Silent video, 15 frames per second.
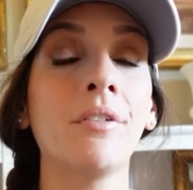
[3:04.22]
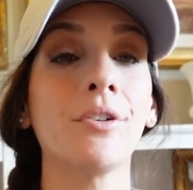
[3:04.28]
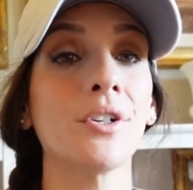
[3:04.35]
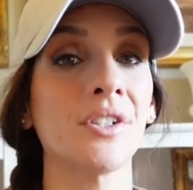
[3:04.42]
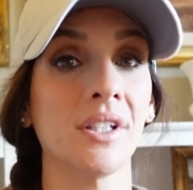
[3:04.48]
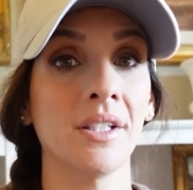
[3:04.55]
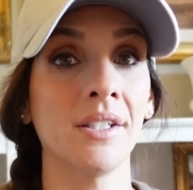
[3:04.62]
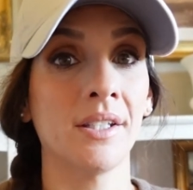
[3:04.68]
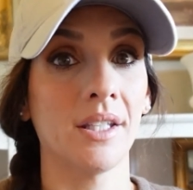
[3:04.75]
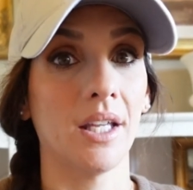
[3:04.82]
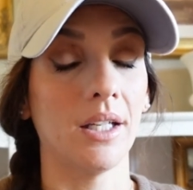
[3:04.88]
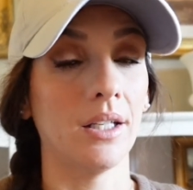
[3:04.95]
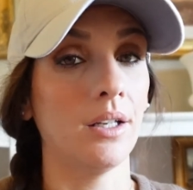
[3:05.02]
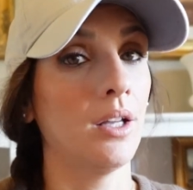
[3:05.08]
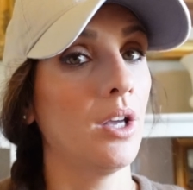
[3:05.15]
ever since
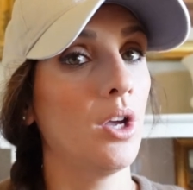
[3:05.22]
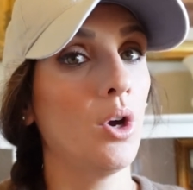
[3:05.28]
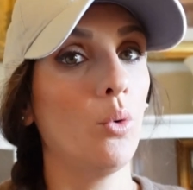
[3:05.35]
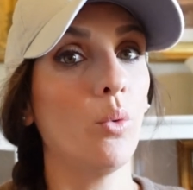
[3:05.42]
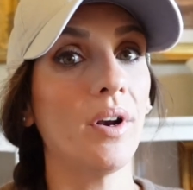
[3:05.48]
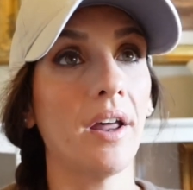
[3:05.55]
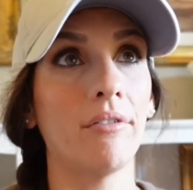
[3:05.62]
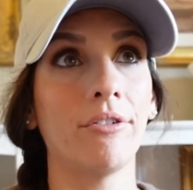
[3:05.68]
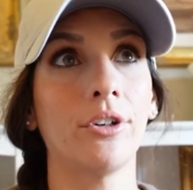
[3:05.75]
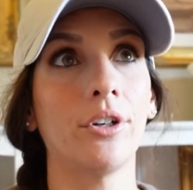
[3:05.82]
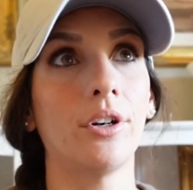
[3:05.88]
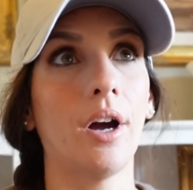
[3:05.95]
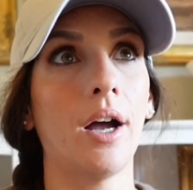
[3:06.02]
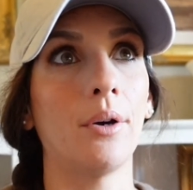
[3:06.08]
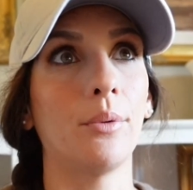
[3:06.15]
then,
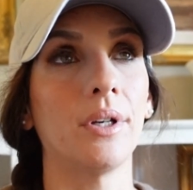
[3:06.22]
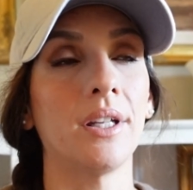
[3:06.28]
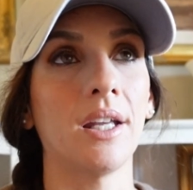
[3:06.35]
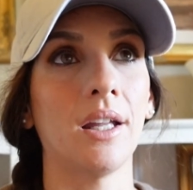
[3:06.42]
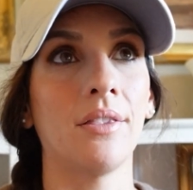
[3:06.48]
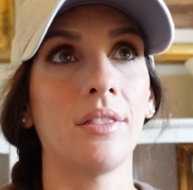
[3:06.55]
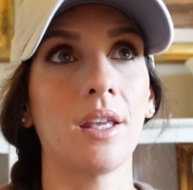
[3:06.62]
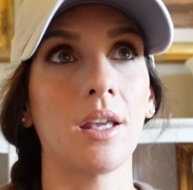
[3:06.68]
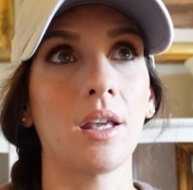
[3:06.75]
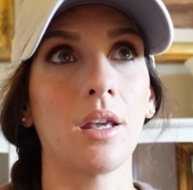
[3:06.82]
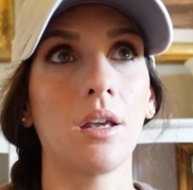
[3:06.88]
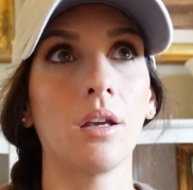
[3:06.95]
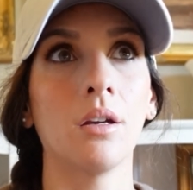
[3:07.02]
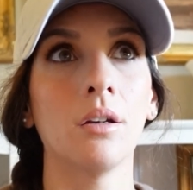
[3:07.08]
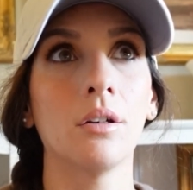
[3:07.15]
whenever I would get
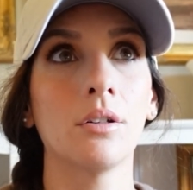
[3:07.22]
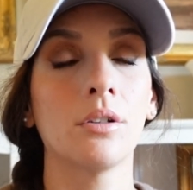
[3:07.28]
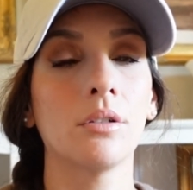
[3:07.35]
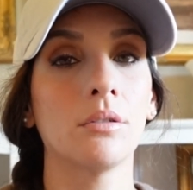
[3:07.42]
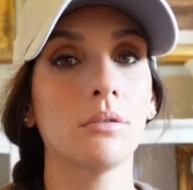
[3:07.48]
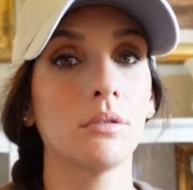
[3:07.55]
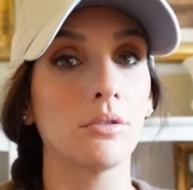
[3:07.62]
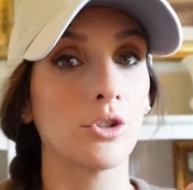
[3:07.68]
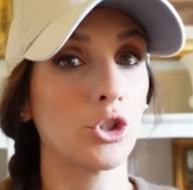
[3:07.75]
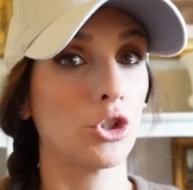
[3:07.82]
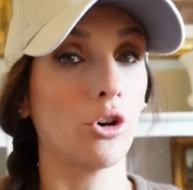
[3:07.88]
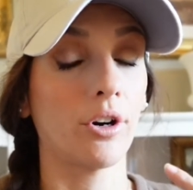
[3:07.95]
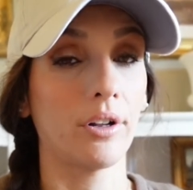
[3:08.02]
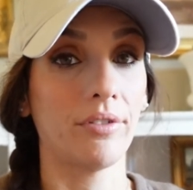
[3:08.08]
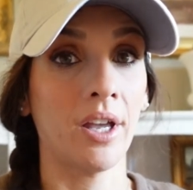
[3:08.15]
the
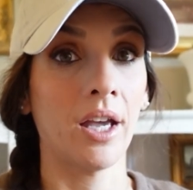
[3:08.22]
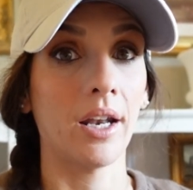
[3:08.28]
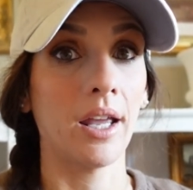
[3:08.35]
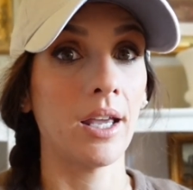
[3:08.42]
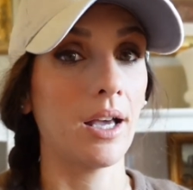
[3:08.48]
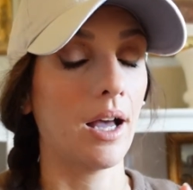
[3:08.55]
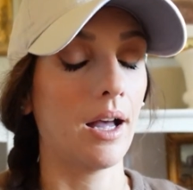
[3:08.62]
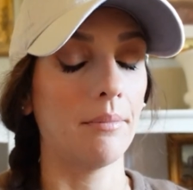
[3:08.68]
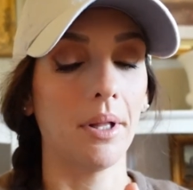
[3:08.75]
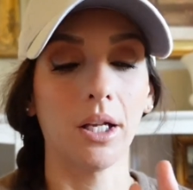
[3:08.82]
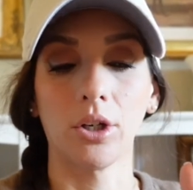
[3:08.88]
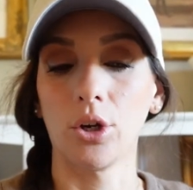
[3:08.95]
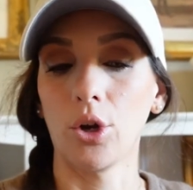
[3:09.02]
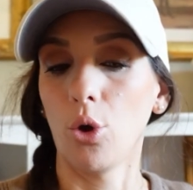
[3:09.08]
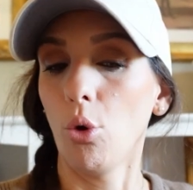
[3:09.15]
start of a headache, I'm
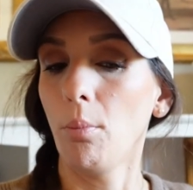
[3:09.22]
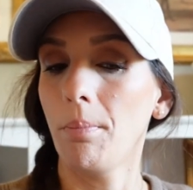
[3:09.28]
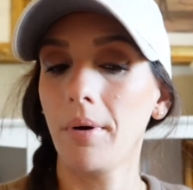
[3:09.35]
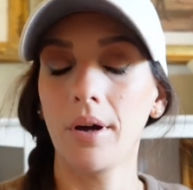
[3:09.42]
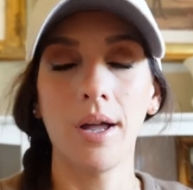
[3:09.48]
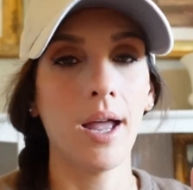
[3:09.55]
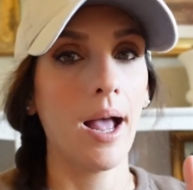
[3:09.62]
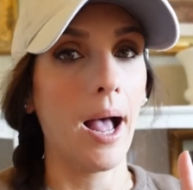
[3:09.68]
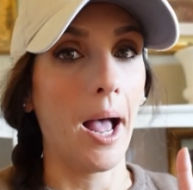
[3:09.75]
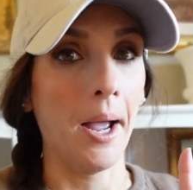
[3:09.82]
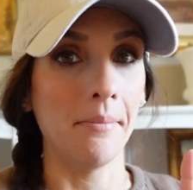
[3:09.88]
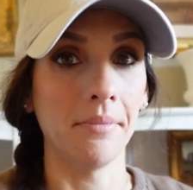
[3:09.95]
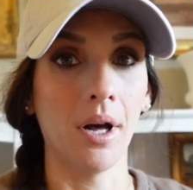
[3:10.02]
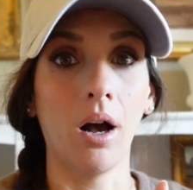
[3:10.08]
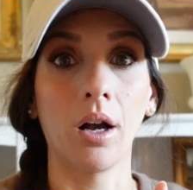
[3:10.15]
like, nope,
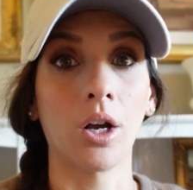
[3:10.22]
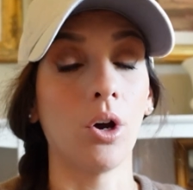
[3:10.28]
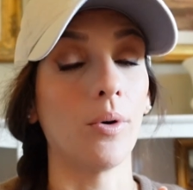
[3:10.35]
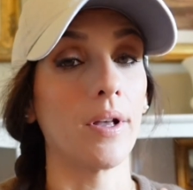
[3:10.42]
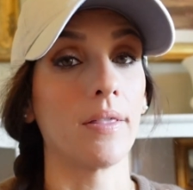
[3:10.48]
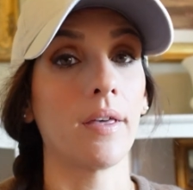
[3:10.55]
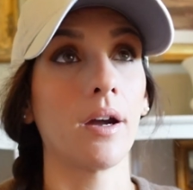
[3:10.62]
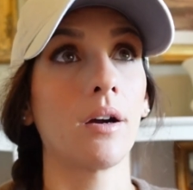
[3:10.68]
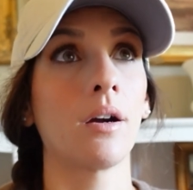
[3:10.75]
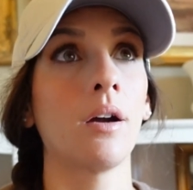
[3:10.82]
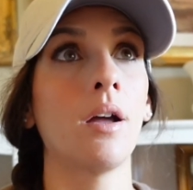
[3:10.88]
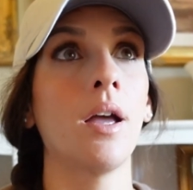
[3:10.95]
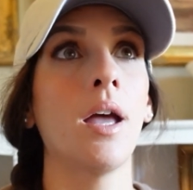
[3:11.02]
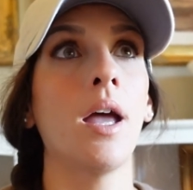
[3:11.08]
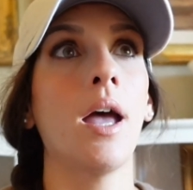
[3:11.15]
I'm not going there.
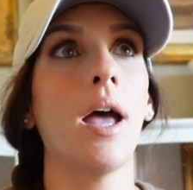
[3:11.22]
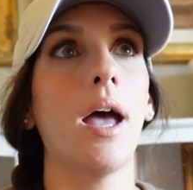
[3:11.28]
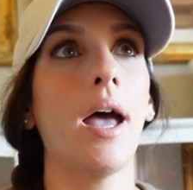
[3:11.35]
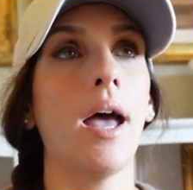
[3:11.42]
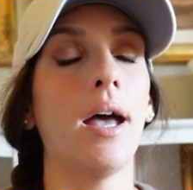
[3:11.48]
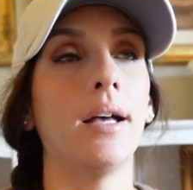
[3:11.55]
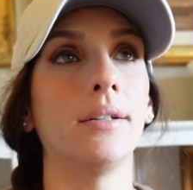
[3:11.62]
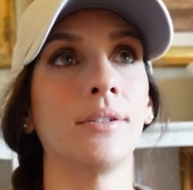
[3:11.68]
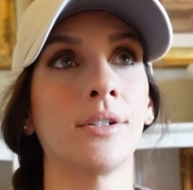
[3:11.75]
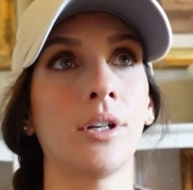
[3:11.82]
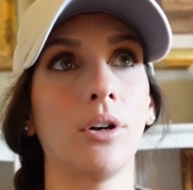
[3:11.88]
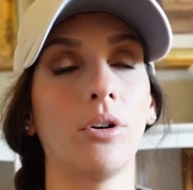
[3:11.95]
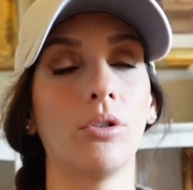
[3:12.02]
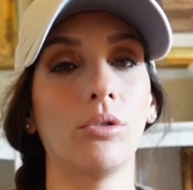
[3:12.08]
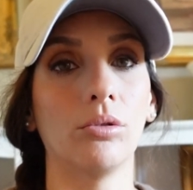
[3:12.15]
And
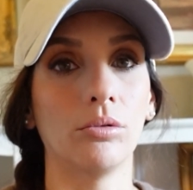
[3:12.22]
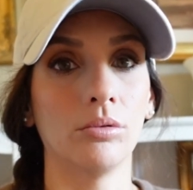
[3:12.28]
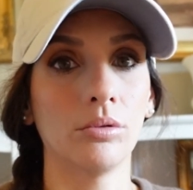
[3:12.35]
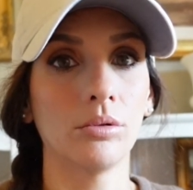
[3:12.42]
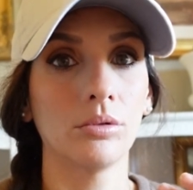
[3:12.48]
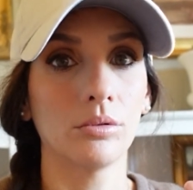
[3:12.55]
so